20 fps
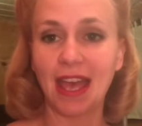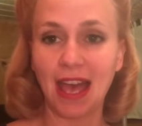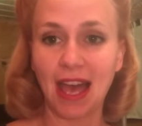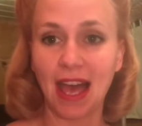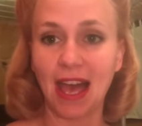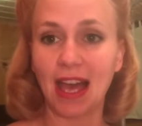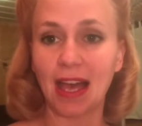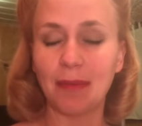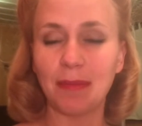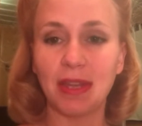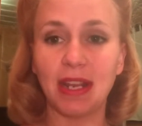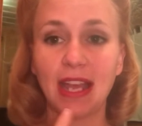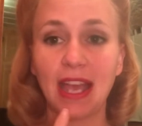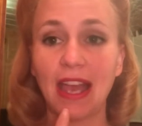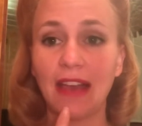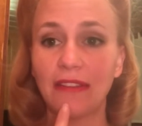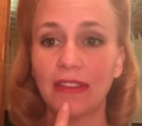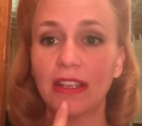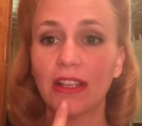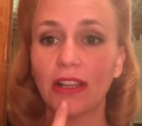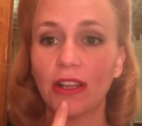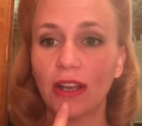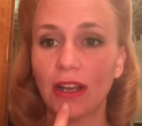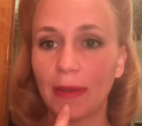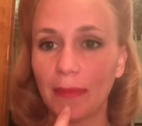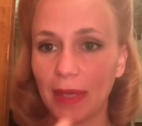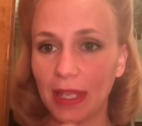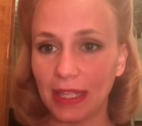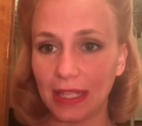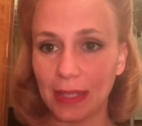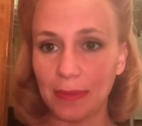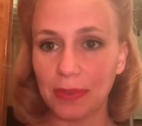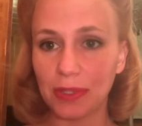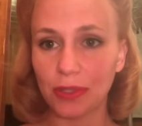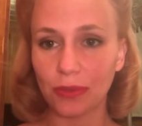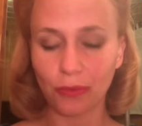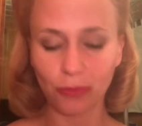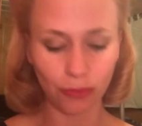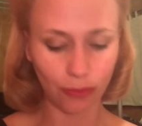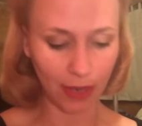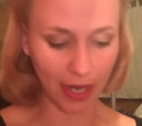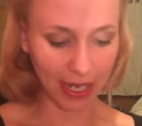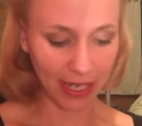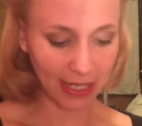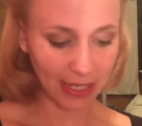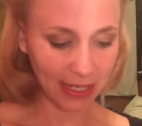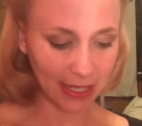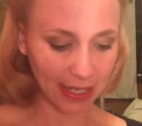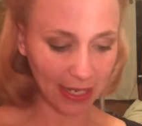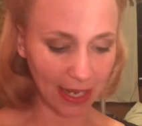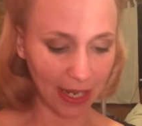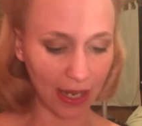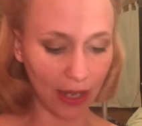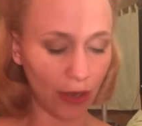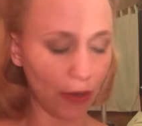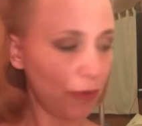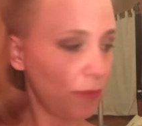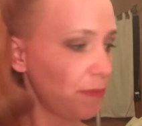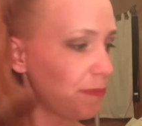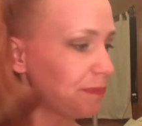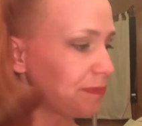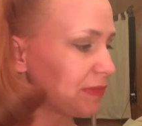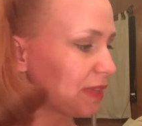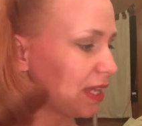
And I have the color on my lips right now.